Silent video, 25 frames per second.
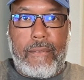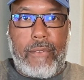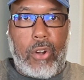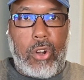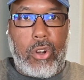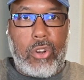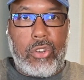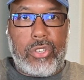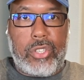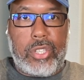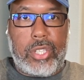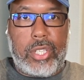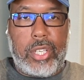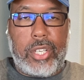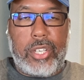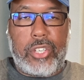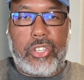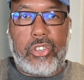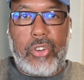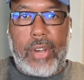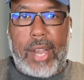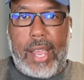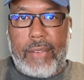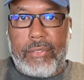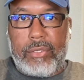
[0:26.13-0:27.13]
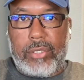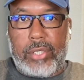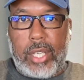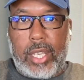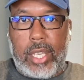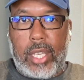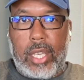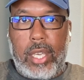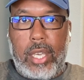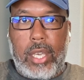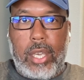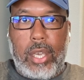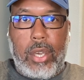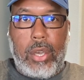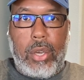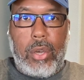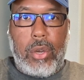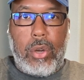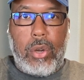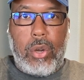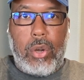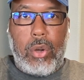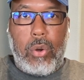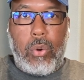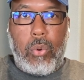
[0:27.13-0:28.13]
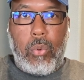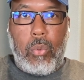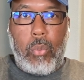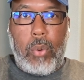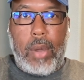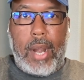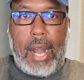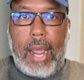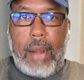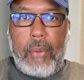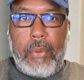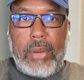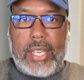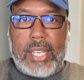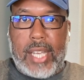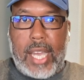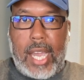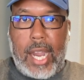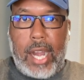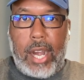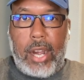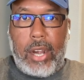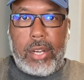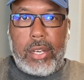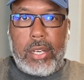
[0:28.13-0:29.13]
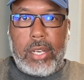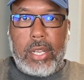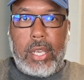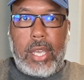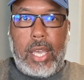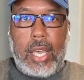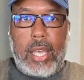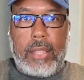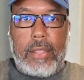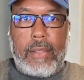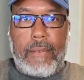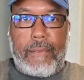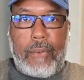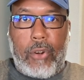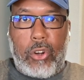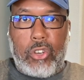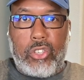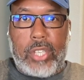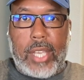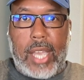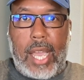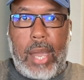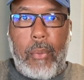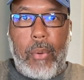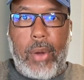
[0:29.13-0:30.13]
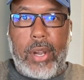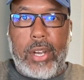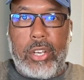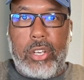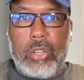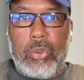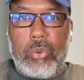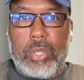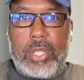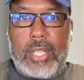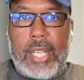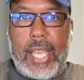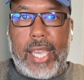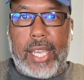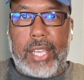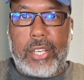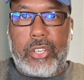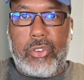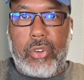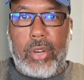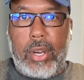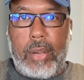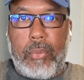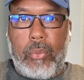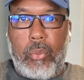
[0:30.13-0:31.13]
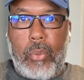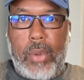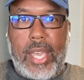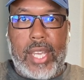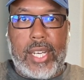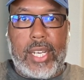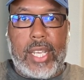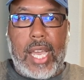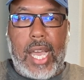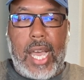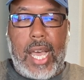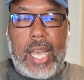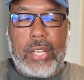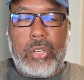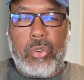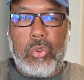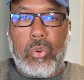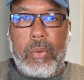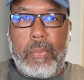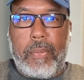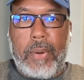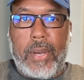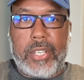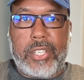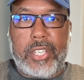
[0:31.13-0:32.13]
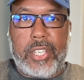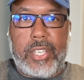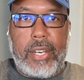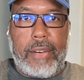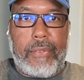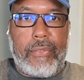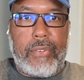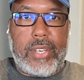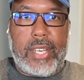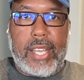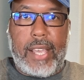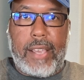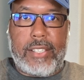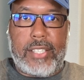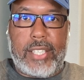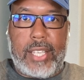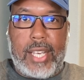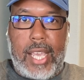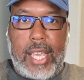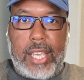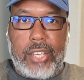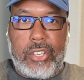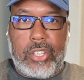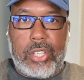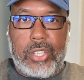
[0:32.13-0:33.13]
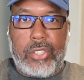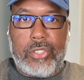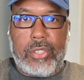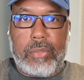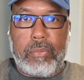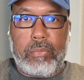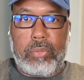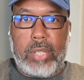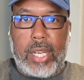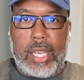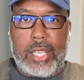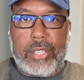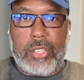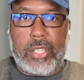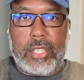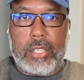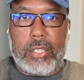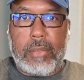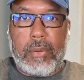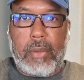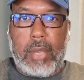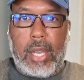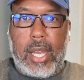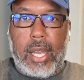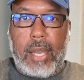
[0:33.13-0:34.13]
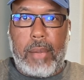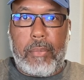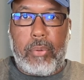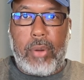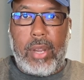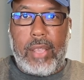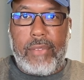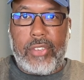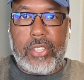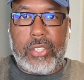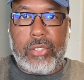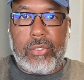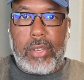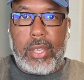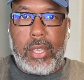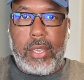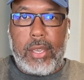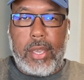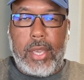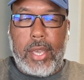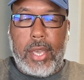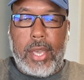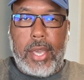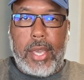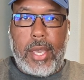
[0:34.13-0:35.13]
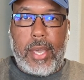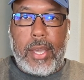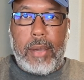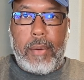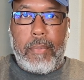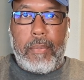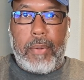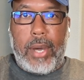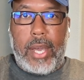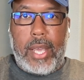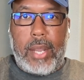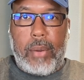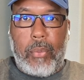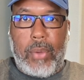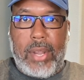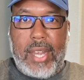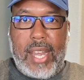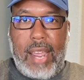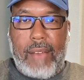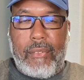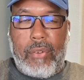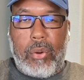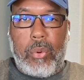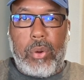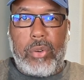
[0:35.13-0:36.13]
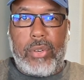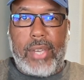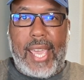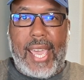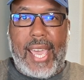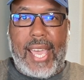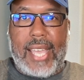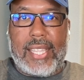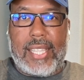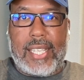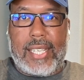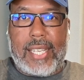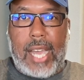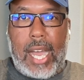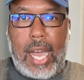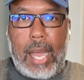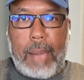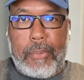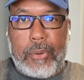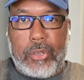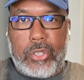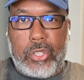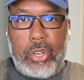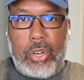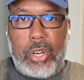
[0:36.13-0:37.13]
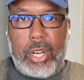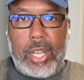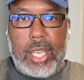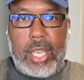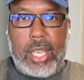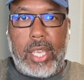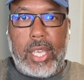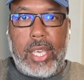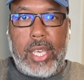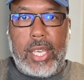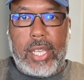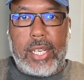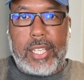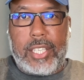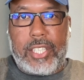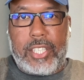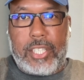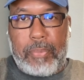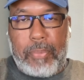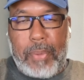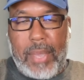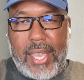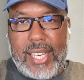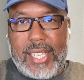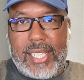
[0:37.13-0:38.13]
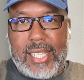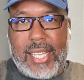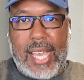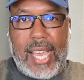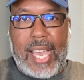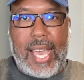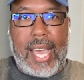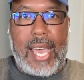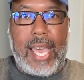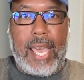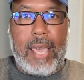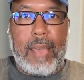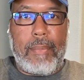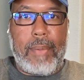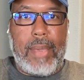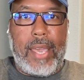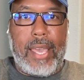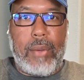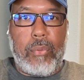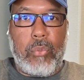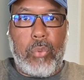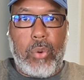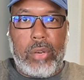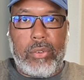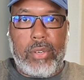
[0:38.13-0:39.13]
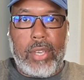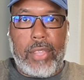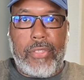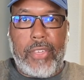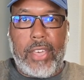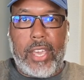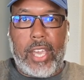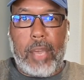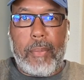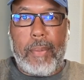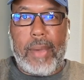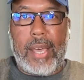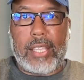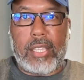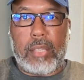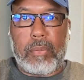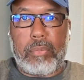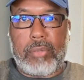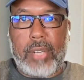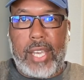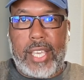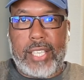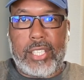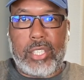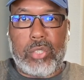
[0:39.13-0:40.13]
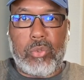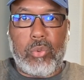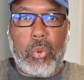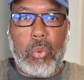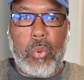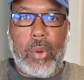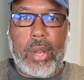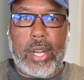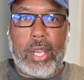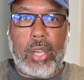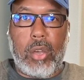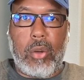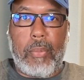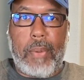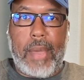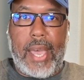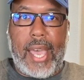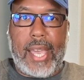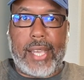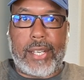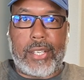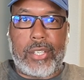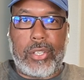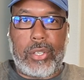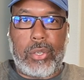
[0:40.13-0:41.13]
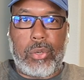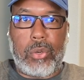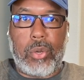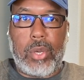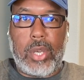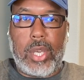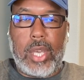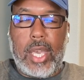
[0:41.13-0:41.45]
First, traveling. When I retired, the first thing I wanted to do was take a trip. We had gone to a bunch of different destinations and places previously, but we never really had the opportunity to spend time and really think about the places we want to go back to.